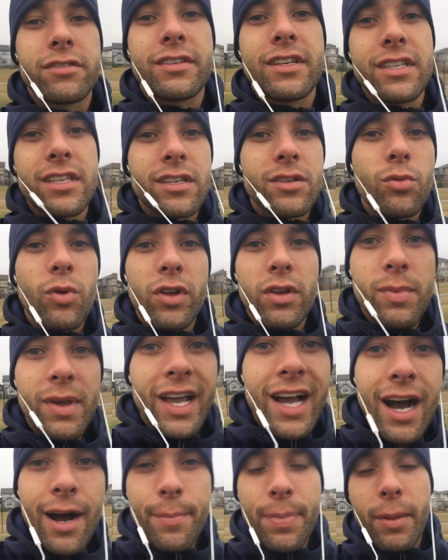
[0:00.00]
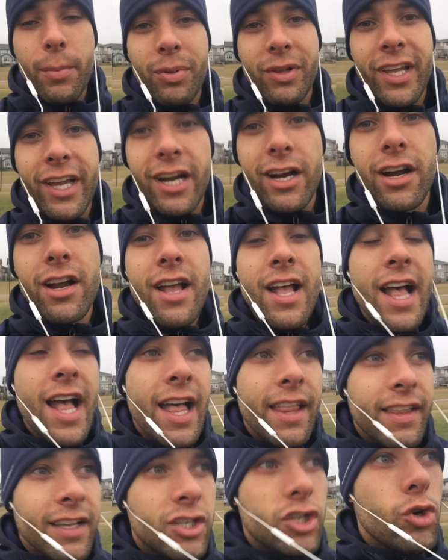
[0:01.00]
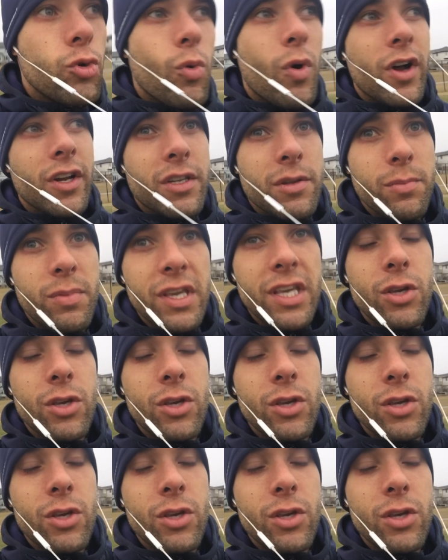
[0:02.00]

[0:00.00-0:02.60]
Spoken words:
This is where you become the player that you want to be.